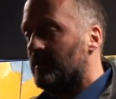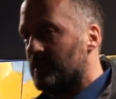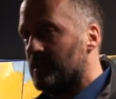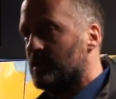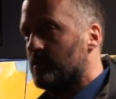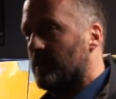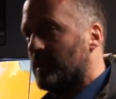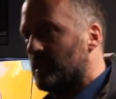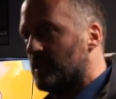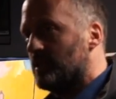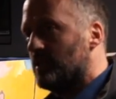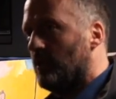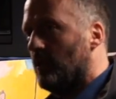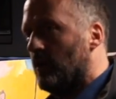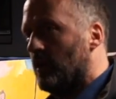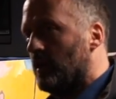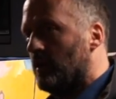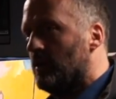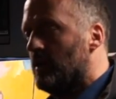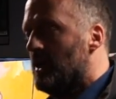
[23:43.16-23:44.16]
I'll switch to
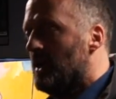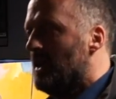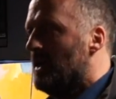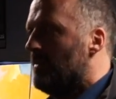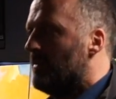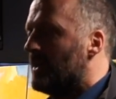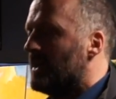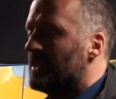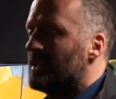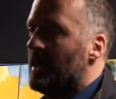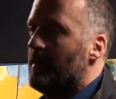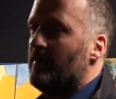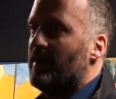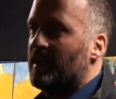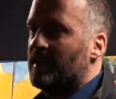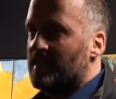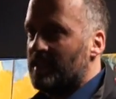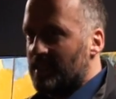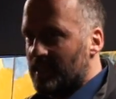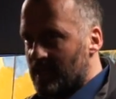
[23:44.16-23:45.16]
oil because that
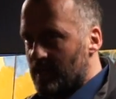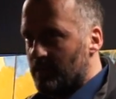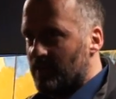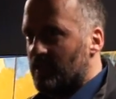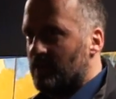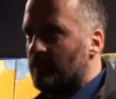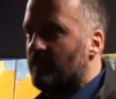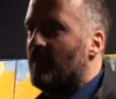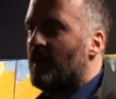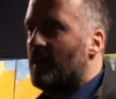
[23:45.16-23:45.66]
makes it so much